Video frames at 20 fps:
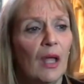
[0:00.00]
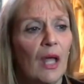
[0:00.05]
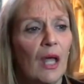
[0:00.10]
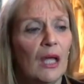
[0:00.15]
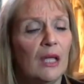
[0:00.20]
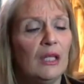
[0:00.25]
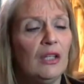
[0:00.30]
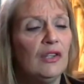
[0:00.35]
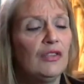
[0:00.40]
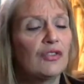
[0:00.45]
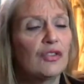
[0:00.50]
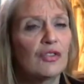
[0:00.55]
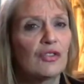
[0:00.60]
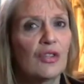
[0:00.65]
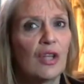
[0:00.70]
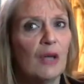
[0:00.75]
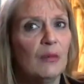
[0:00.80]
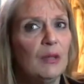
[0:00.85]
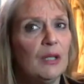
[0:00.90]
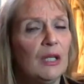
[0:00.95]
And he's
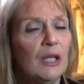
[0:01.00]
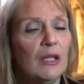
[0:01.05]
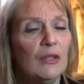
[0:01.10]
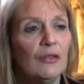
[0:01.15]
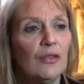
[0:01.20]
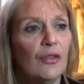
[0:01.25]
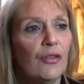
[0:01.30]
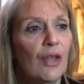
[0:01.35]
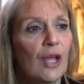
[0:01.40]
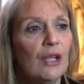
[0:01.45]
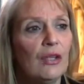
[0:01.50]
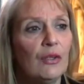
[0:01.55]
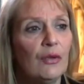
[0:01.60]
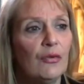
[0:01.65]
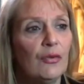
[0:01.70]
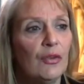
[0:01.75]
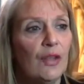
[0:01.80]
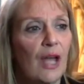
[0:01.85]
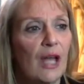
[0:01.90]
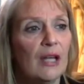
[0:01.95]
just coming in to thank
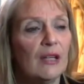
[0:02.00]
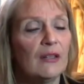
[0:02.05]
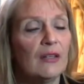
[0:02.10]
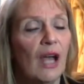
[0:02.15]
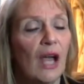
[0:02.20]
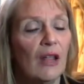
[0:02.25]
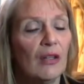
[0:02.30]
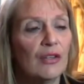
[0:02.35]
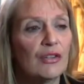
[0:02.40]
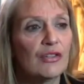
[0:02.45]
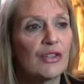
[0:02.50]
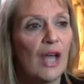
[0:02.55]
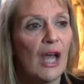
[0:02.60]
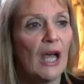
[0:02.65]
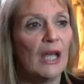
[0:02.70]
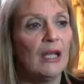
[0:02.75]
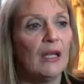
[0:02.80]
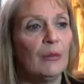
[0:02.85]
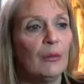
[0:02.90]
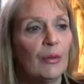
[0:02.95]
you for that, acknowledge
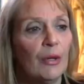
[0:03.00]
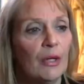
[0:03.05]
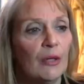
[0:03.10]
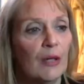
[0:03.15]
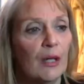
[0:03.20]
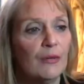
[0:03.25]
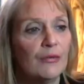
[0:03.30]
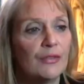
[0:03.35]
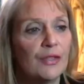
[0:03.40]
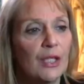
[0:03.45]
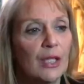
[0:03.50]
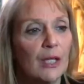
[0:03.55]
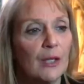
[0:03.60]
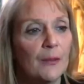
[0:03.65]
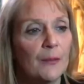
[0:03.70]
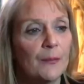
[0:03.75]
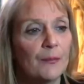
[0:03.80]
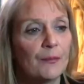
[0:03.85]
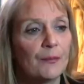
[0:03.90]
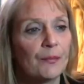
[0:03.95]
that, and bring love to
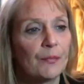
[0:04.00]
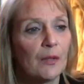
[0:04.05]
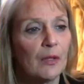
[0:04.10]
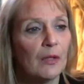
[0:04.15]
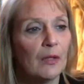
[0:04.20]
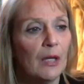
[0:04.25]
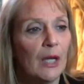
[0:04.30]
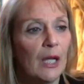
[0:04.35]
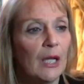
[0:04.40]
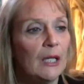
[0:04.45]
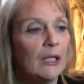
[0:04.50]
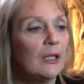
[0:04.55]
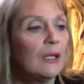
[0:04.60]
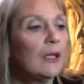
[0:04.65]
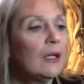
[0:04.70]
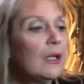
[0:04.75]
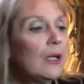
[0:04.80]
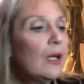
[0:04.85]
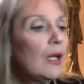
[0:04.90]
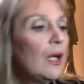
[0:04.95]
you. All right?
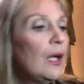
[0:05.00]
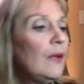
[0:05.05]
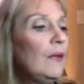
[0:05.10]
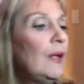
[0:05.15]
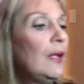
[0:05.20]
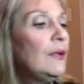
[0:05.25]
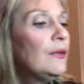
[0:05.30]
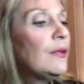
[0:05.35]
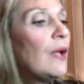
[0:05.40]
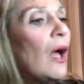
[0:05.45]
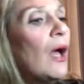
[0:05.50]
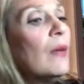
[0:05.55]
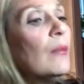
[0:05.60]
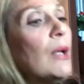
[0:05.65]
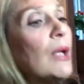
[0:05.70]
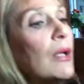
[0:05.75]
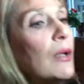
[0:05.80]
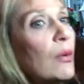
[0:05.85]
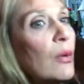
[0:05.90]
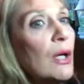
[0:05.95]
And then
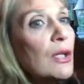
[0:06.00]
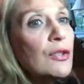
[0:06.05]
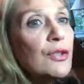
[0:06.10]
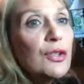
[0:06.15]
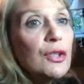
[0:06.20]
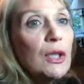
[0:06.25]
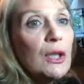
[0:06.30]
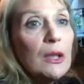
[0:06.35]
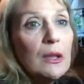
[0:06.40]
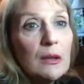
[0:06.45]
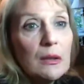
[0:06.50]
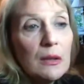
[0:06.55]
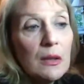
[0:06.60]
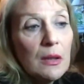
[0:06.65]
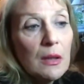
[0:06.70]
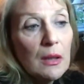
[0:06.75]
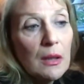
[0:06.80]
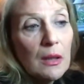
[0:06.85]
Tom had a question.